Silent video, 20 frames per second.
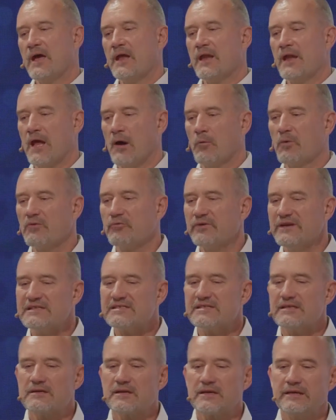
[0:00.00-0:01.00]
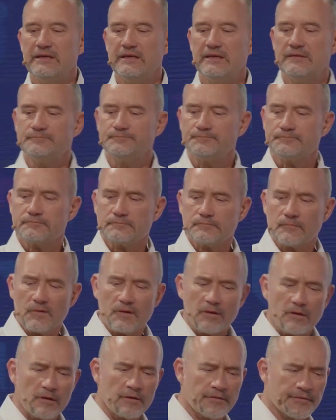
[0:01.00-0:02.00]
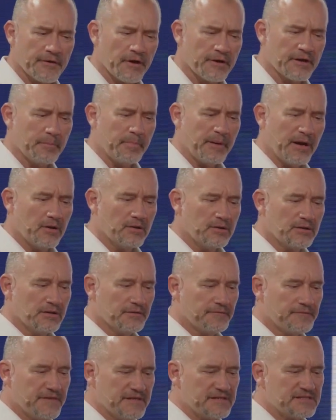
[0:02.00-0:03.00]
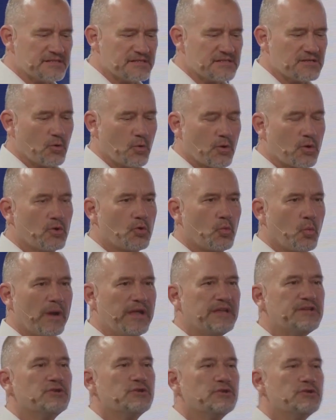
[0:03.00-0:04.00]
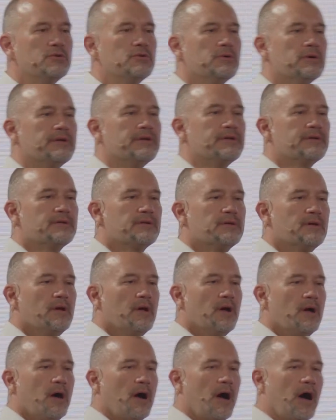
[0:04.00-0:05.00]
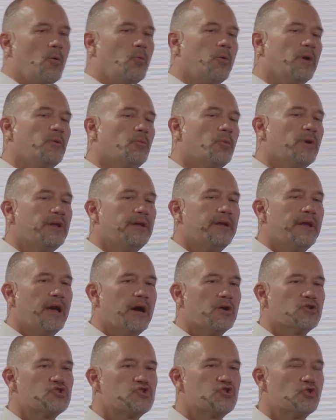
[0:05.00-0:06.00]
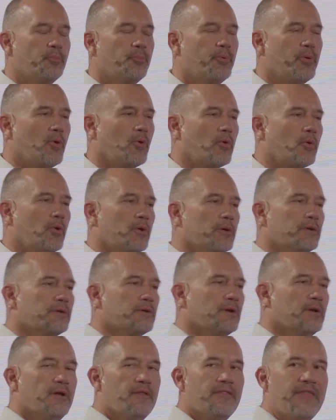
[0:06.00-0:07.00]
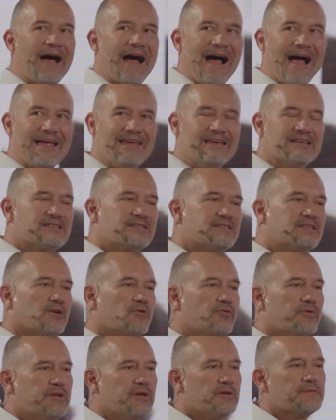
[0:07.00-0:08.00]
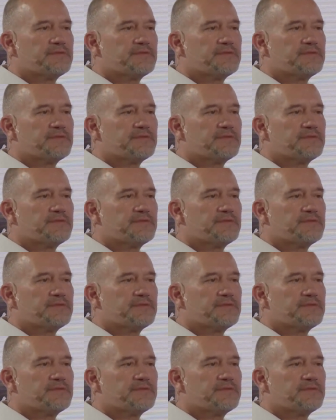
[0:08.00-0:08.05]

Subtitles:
Now, we recently thought about if this is a good way to do it, how would we now support the highest degree of